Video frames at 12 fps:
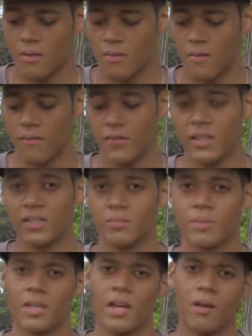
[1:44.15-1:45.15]
Venus
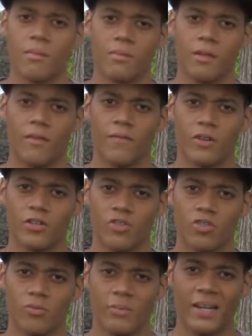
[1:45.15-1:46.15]
become a
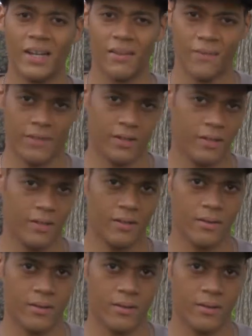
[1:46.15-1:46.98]
functional malefic